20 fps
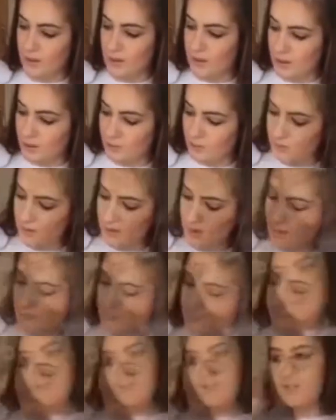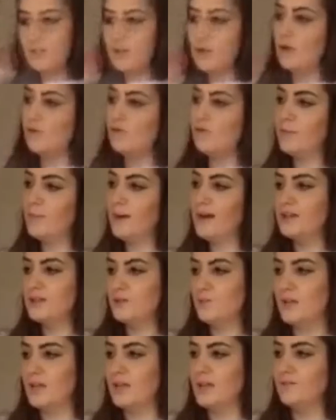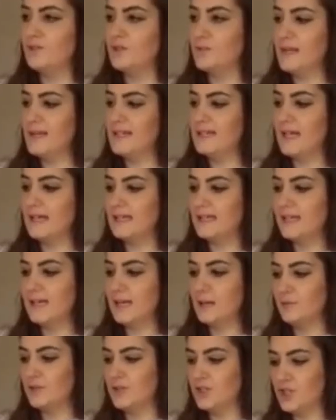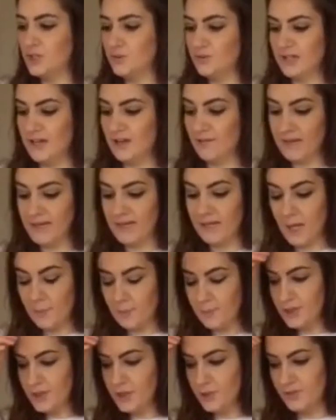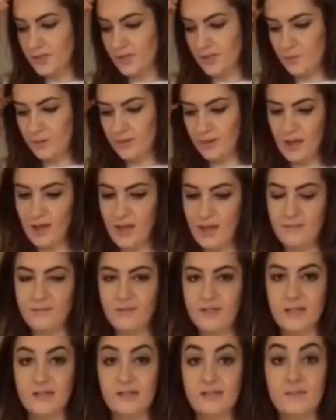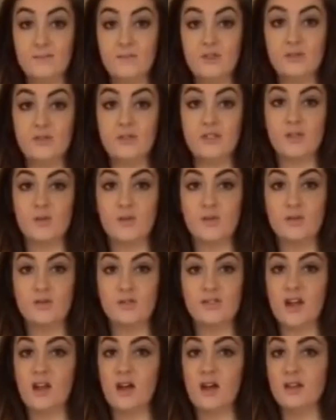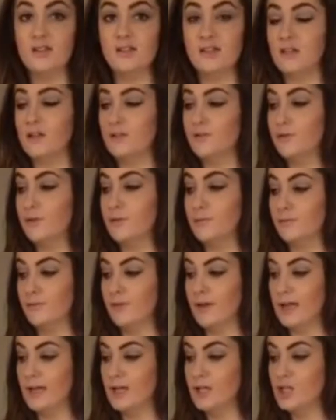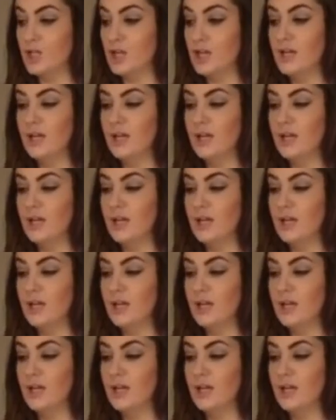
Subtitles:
I've used. So for the past week I've just been testing out this juicer. I've made a couple of juices with it. I've done some juices using harder fruit and veg.